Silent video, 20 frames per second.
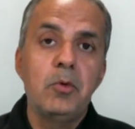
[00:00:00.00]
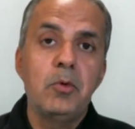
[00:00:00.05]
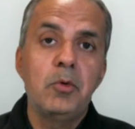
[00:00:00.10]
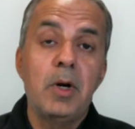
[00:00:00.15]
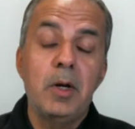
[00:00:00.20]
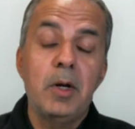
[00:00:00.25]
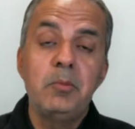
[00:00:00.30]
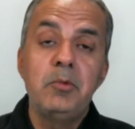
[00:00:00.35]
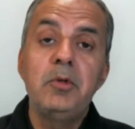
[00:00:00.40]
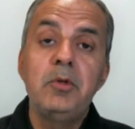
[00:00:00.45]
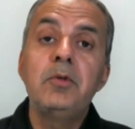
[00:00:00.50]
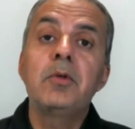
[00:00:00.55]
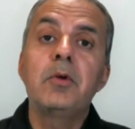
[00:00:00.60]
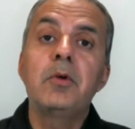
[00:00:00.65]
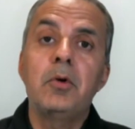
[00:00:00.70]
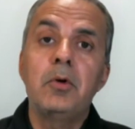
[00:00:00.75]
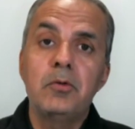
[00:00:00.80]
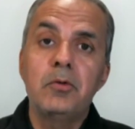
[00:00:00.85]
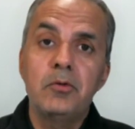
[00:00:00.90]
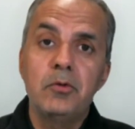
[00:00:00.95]
more IMGs
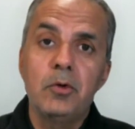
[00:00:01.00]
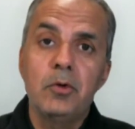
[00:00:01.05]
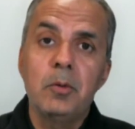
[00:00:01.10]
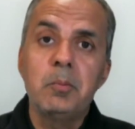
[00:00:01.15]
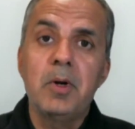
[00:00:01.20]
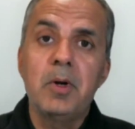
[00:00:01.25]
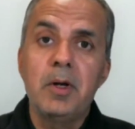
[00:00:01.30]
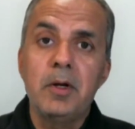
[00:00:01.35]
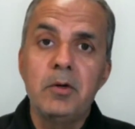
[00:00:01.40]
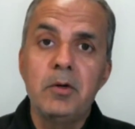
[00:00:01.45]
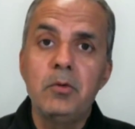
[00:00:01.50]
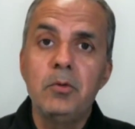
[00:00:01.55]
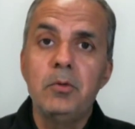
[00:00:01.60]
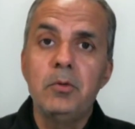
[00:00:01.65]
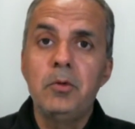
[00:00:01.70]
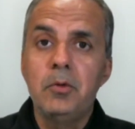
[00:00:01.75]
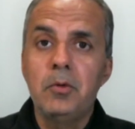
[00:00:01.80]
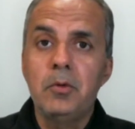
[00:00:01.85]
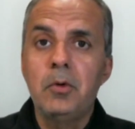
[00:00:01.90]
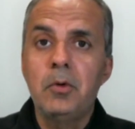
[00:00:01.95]
are also applying to
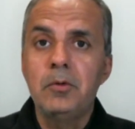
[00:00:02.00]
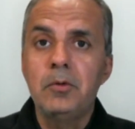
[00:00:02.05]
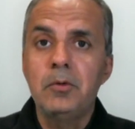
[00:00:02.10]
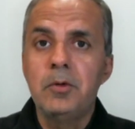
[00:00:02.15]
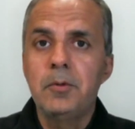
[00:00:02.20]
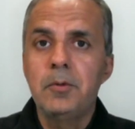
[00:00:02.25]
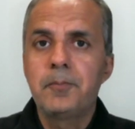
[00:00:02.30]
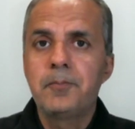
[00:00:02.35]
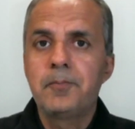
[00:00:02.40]
neurology.